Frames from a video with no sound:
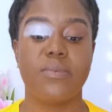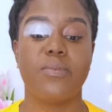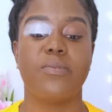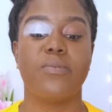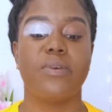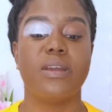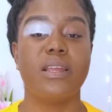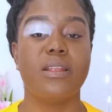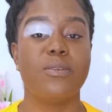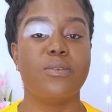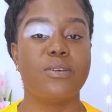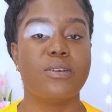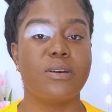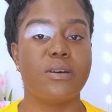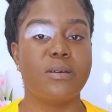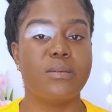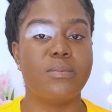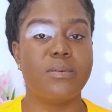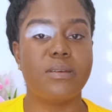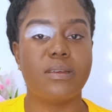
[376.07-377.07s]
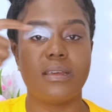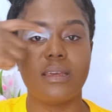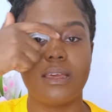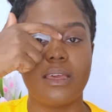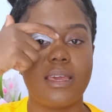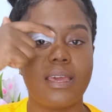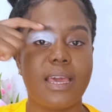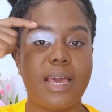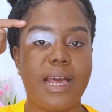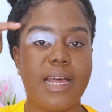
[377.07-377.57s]
when you look up,
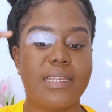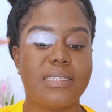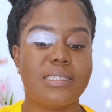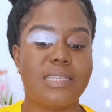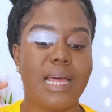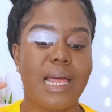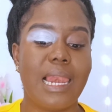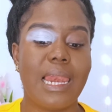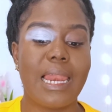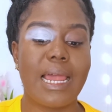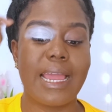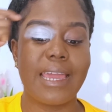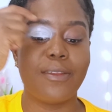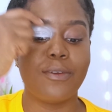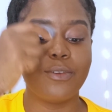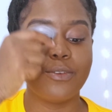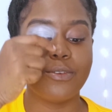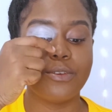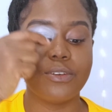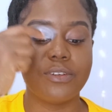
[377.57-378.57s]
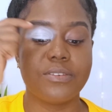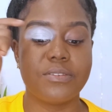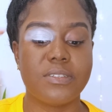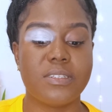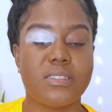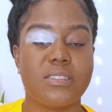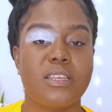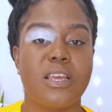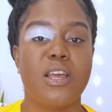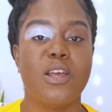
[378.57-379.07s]
it has that line on your
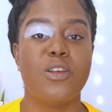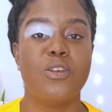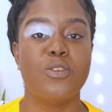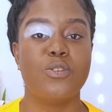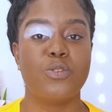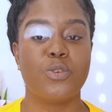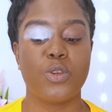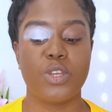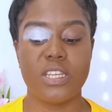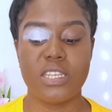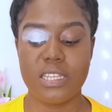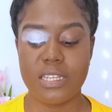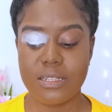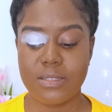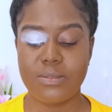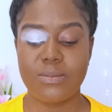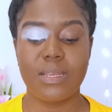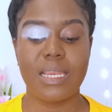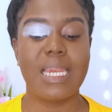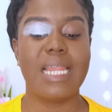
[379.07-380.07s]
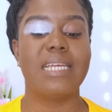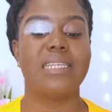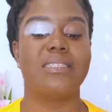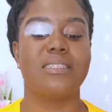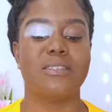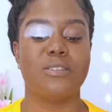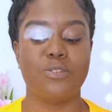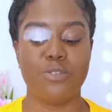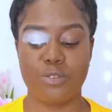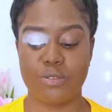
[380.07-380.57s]
crease. So you need to let
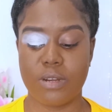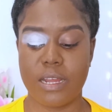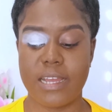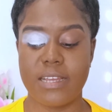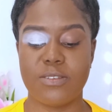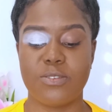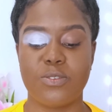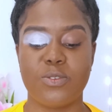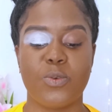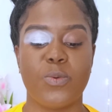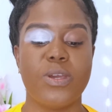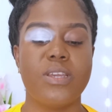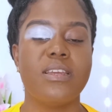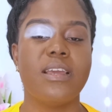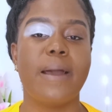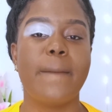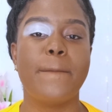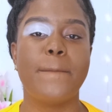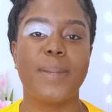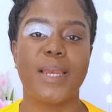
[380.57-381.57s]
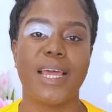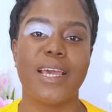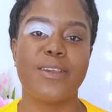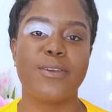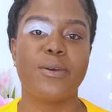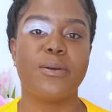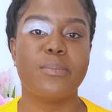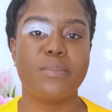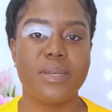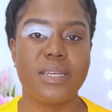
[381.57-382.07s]
it dry. So when you apply
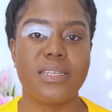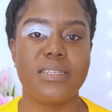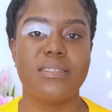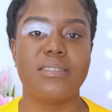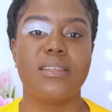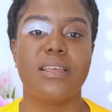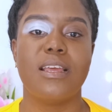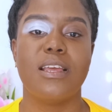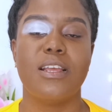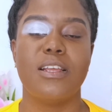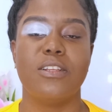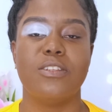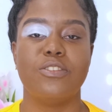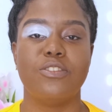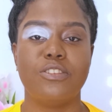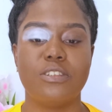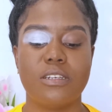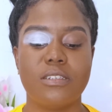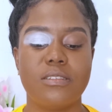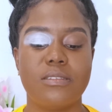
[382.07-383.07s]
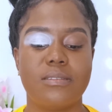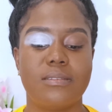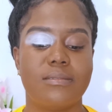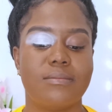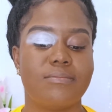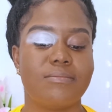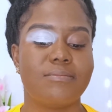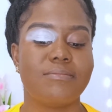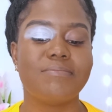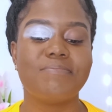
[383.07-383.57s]
your base, just
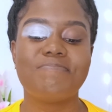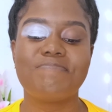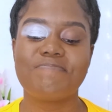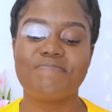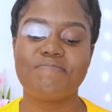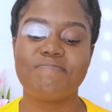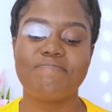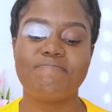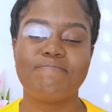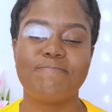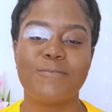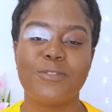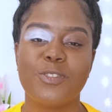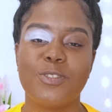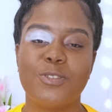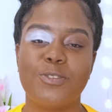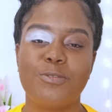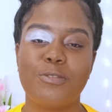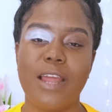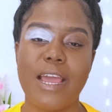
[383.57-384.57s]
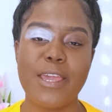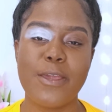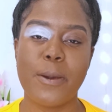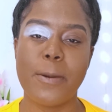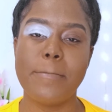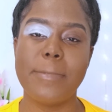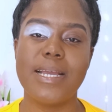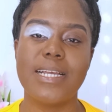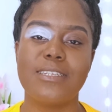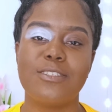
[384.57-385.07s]
try
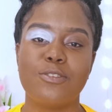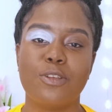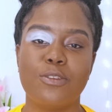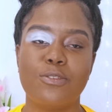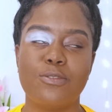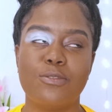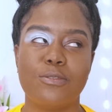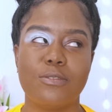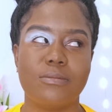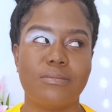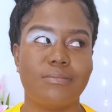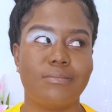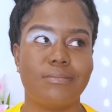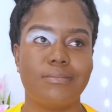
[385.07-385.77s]
your best not to